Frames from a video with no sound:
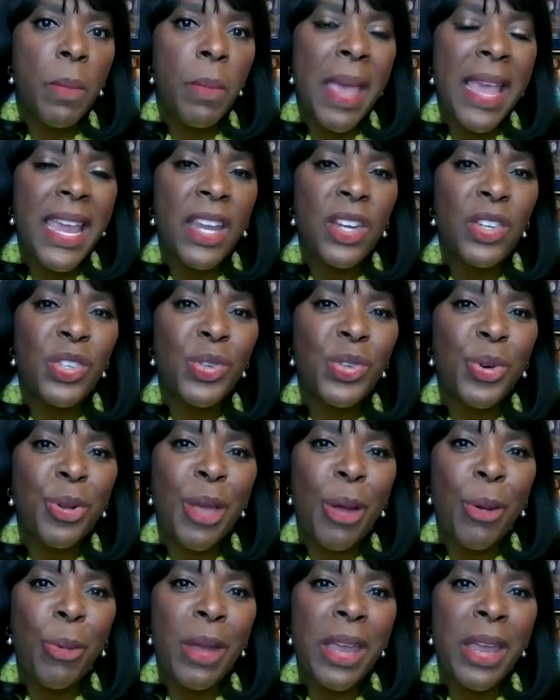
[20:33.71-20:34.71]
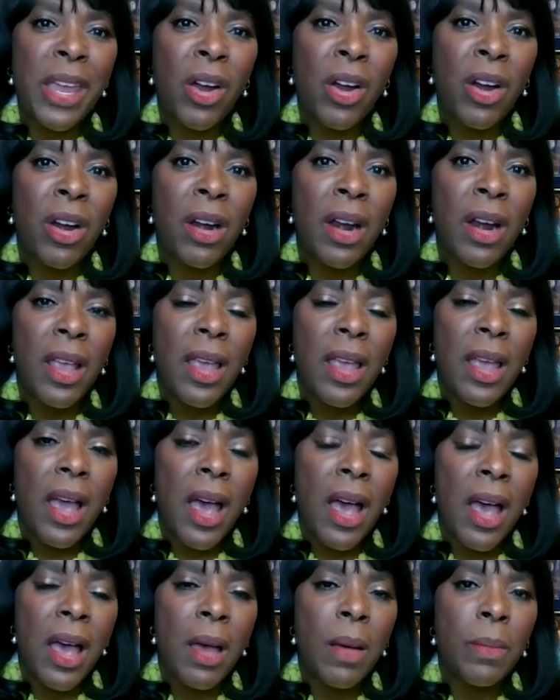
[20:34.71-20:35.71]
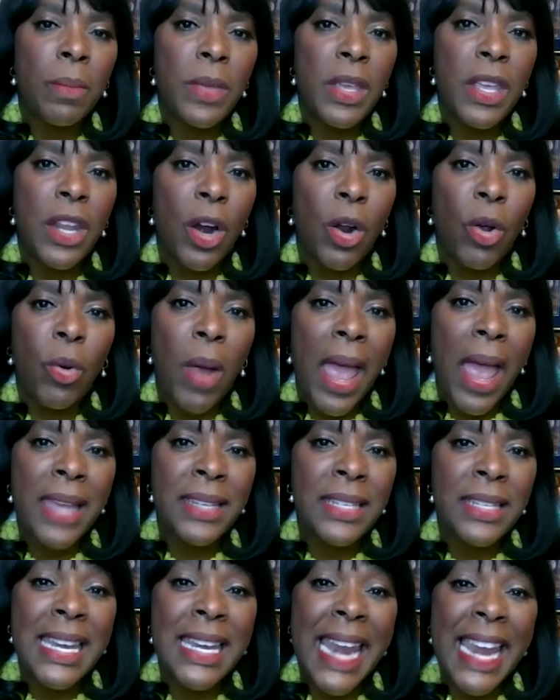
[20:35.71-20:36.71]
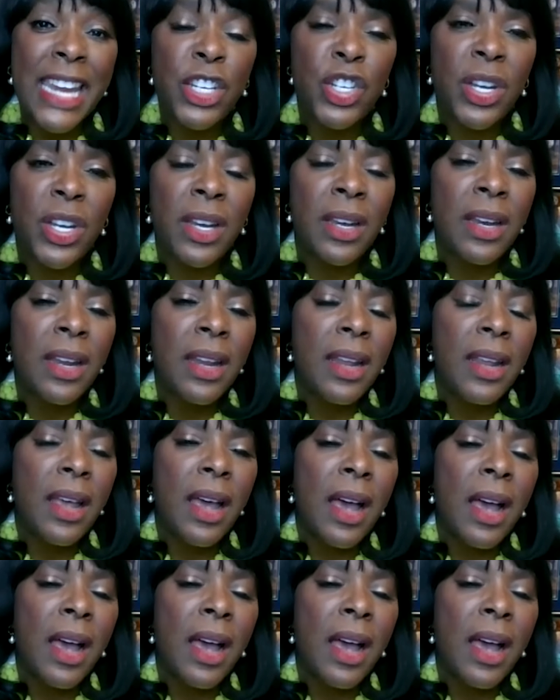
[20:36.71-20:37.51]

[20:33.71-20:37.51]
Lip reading: making sure that we are, as a nation,